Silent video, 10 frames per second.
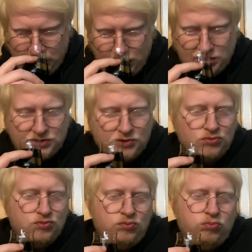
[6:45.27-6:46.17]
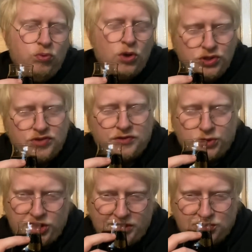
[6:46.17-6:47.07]
There's a wonderful,
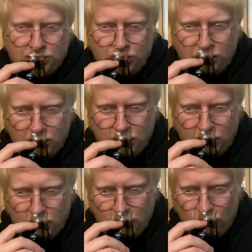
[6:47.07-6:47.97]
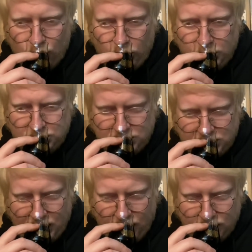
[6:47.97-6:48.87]
gentle, roasted
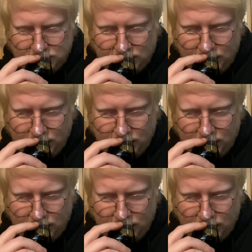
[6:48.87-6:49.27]
character.